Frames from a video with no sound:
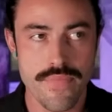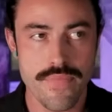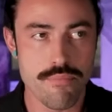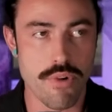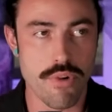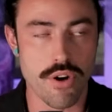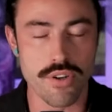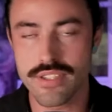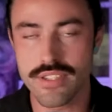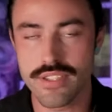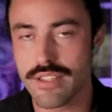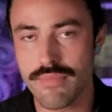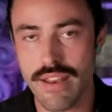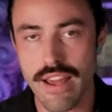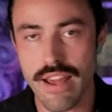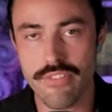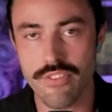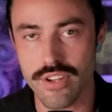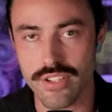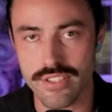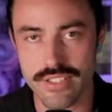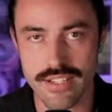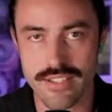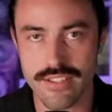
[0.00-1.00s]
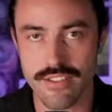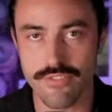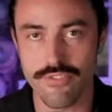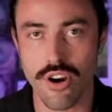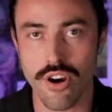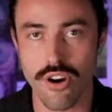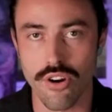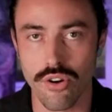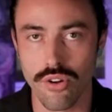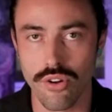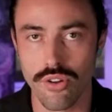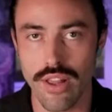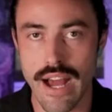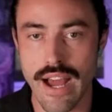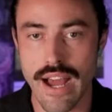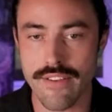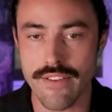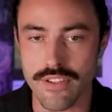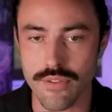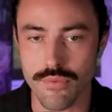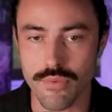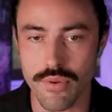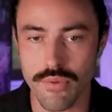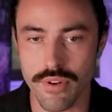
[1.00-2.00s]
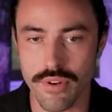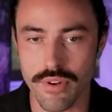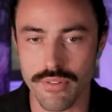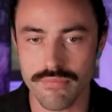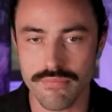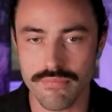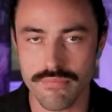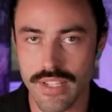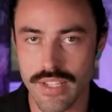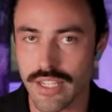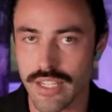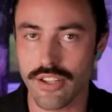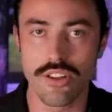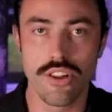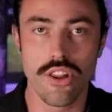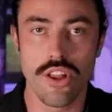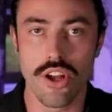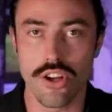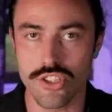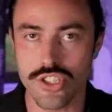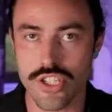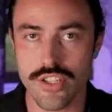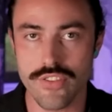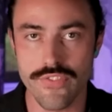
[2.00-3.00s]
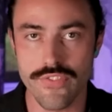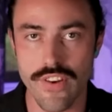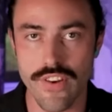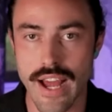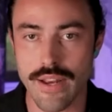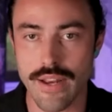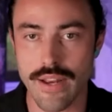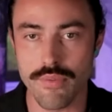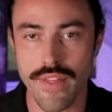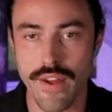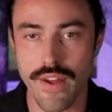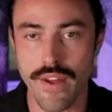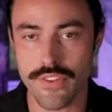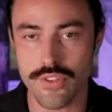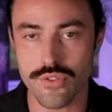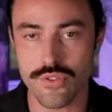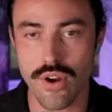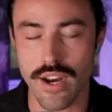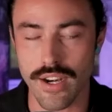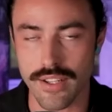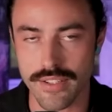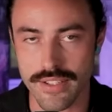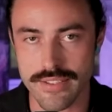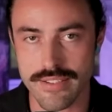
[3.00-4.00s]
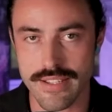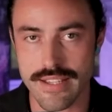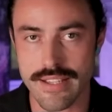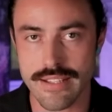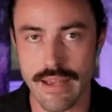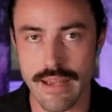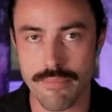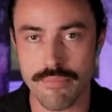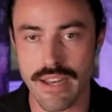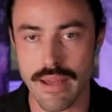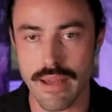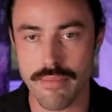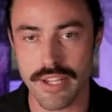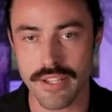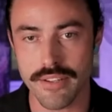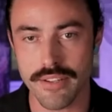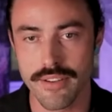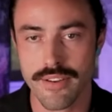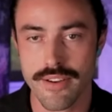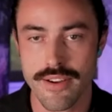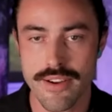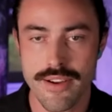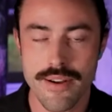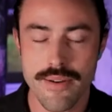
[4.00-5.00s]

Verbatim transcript: Most of them never existed for our whole lives, and we were getting along just fine without this chronic disease epidemic.